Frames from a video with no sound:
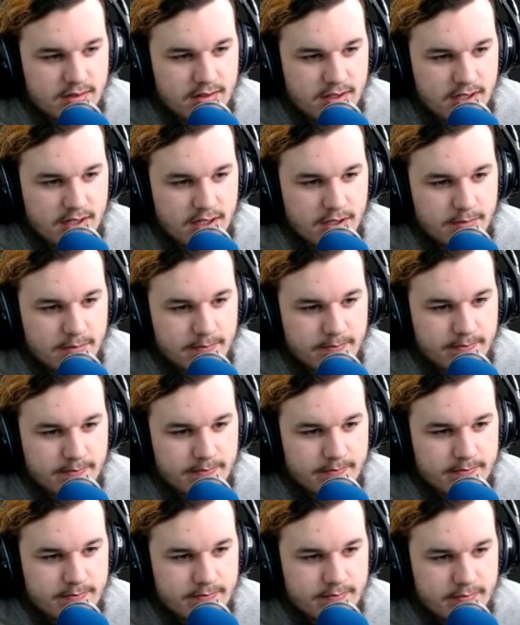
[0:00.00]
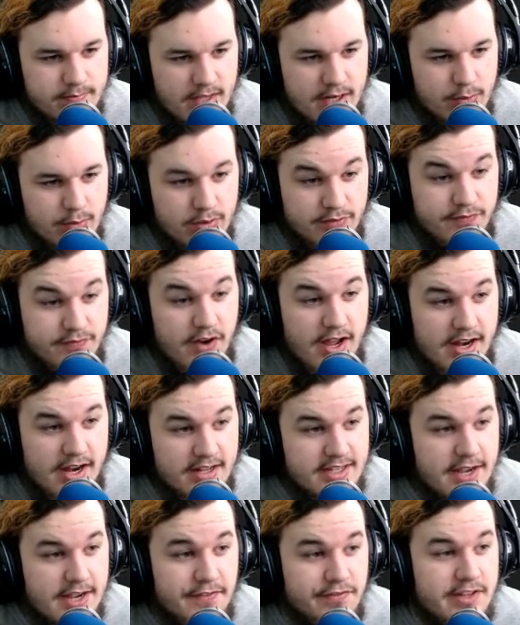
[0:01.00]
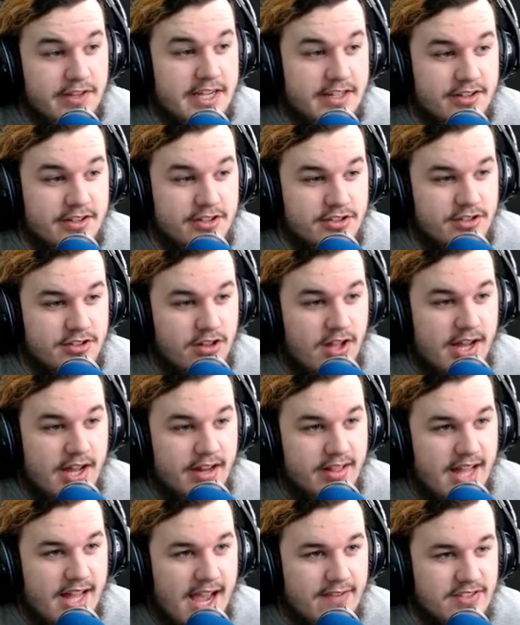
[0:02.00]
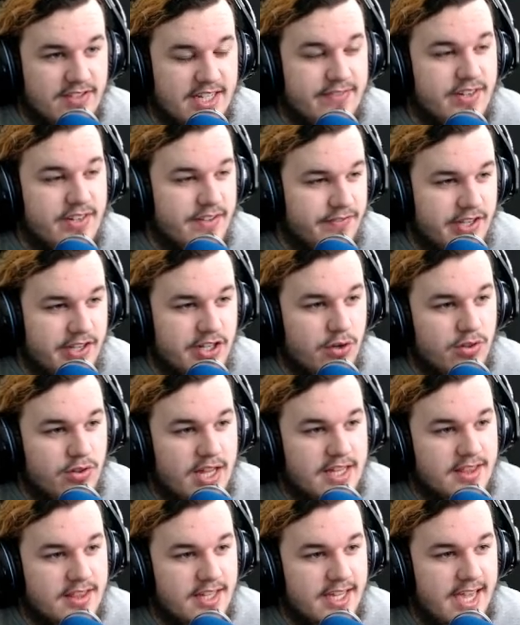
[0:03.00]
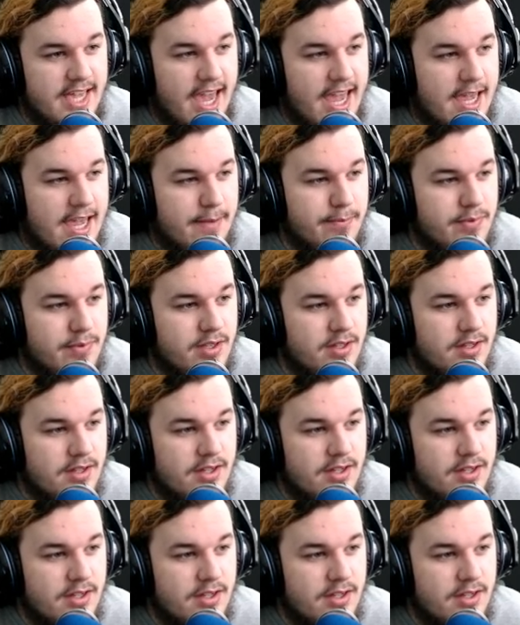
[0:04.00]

um, and it was fun. It definitely, there's a lot of laughs, even if you don't like the game.